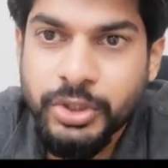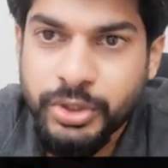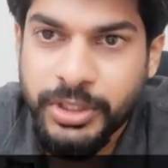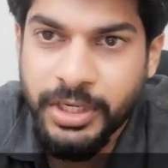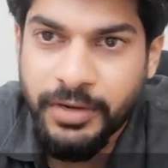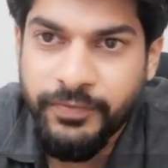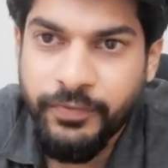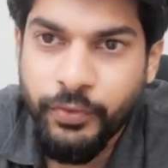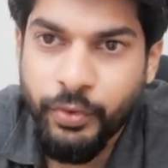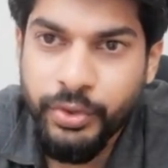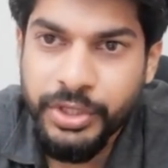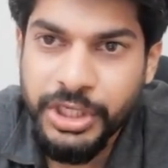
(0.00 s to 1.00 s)
So there are
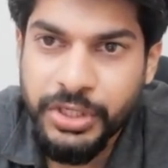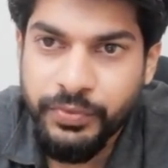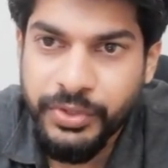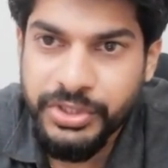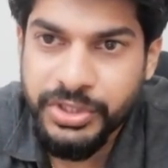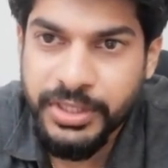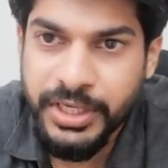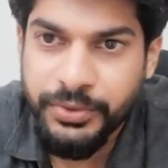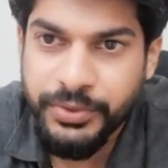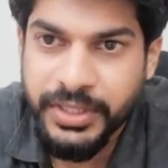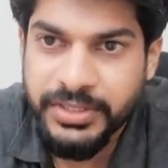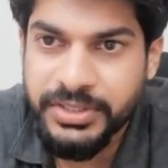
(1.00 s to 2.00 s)
four equations that
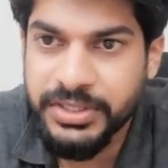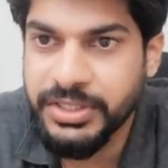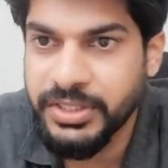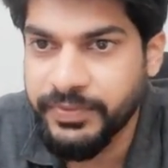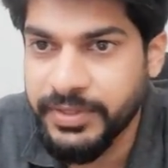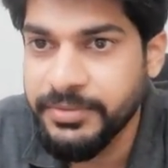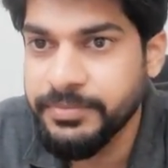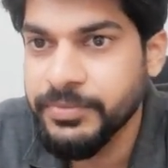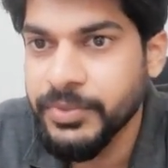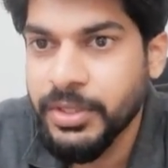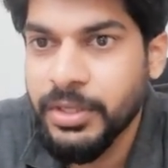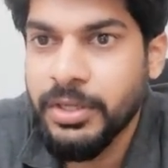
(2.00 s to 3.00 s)
you can see given.
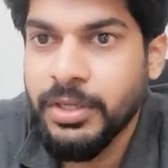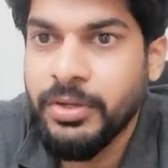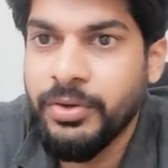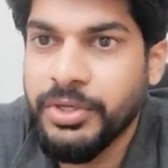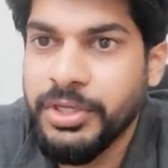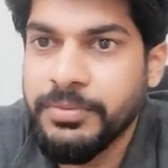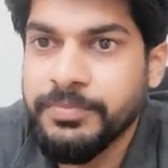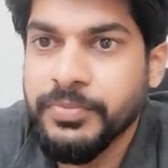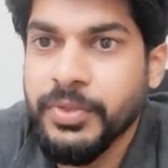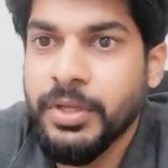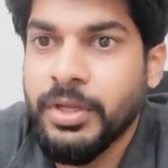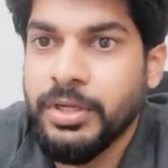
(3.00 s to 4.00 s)
Okay,
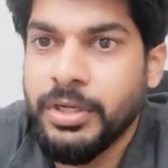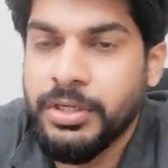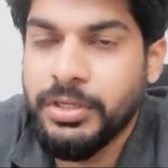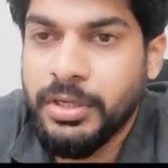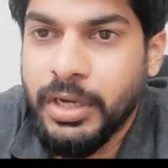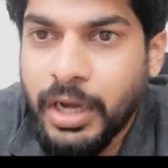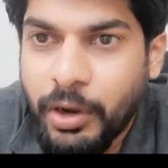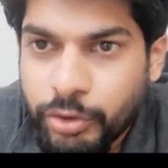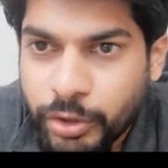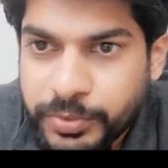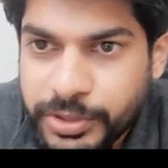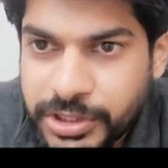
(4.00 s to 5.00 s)

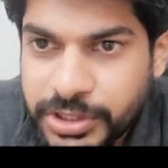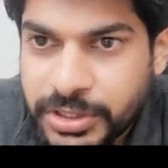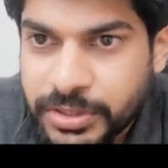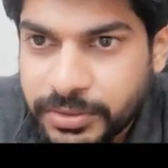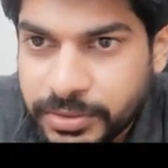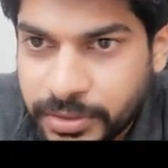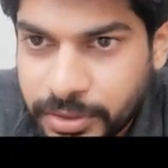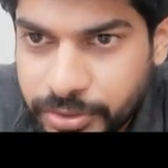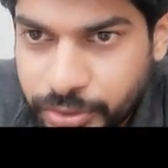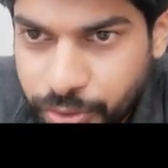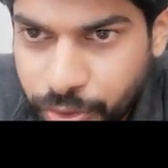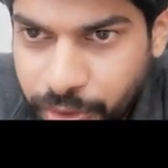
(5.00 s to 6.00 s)
out of these
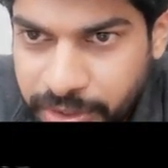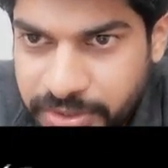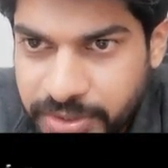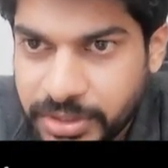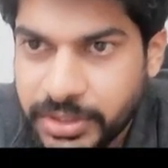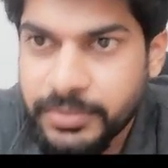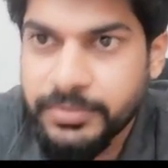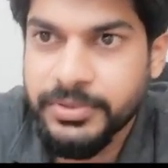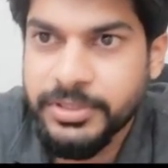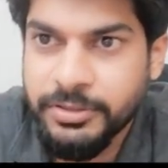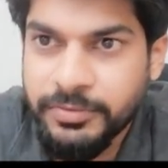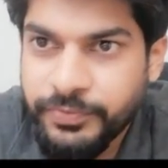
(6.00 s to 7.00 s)
you can see
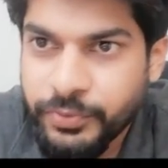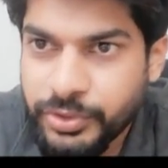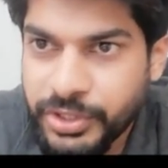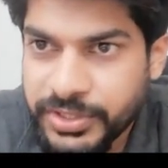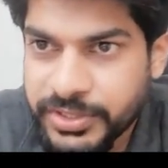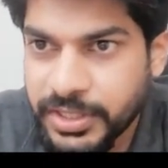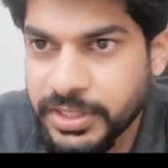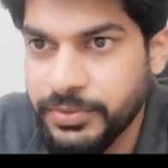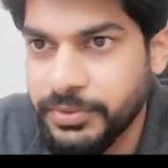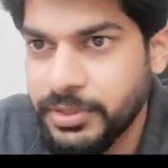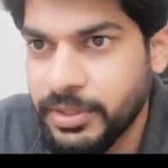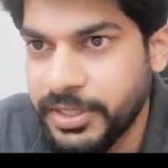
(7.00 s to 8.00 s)
some few things are
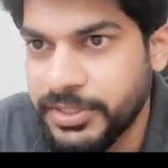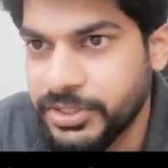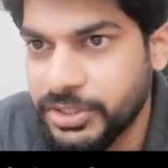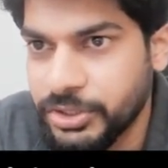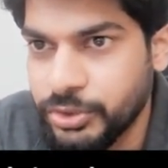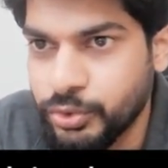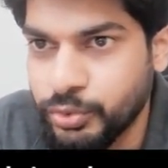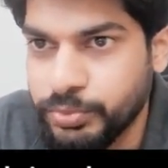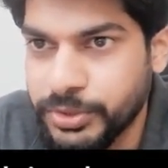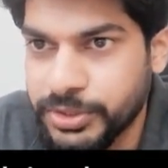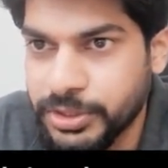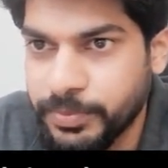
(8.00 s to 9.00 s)
given. Let's
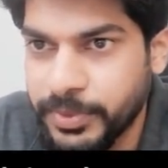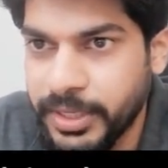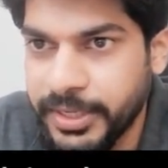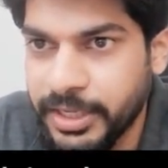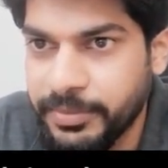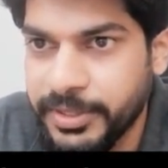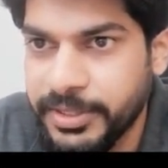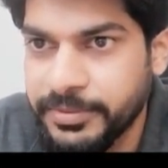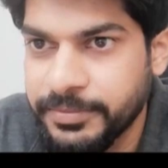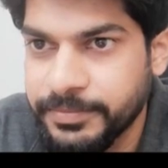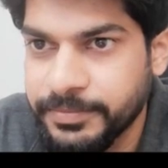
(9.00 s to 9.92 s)
zoom this up a little bit.